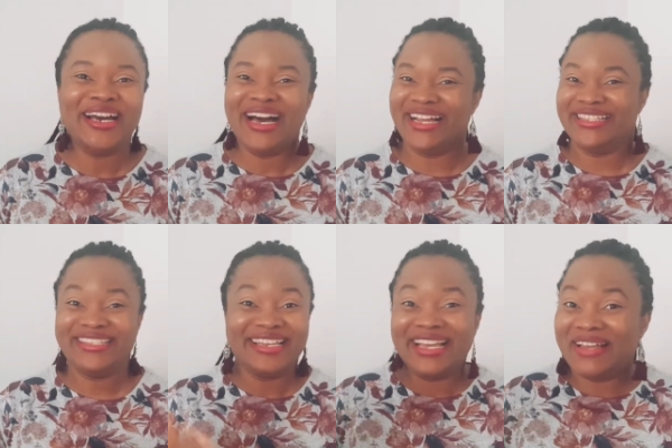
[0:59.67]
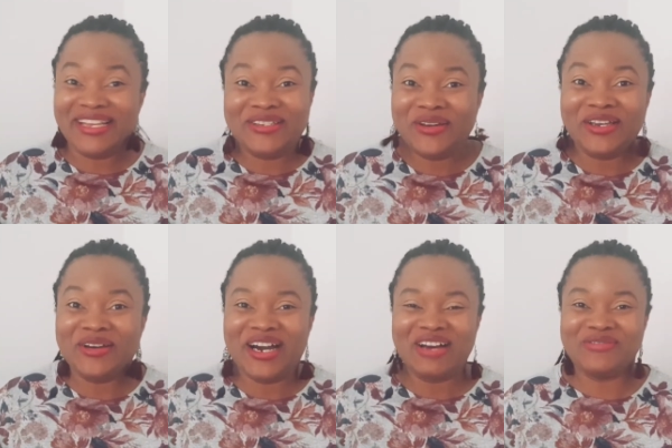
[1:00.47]
and enjoy your
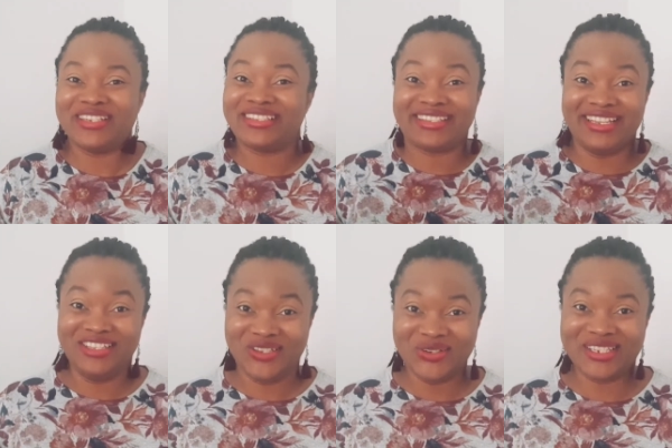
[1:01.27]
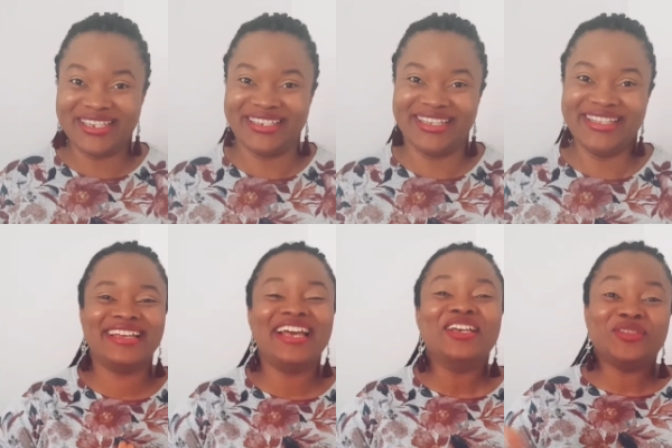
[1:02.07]
harvests in due season.
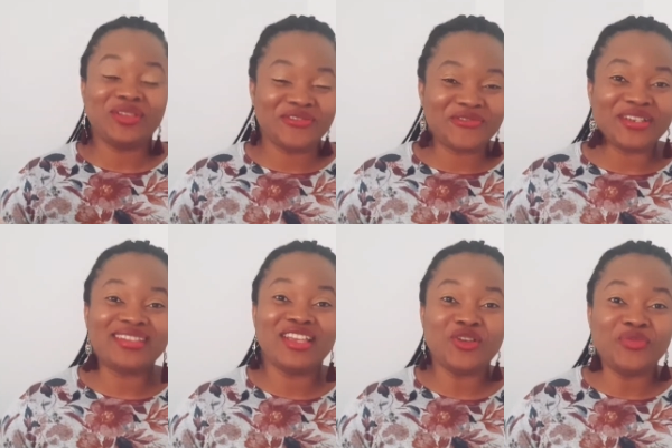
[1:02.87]
So the first thing you'll be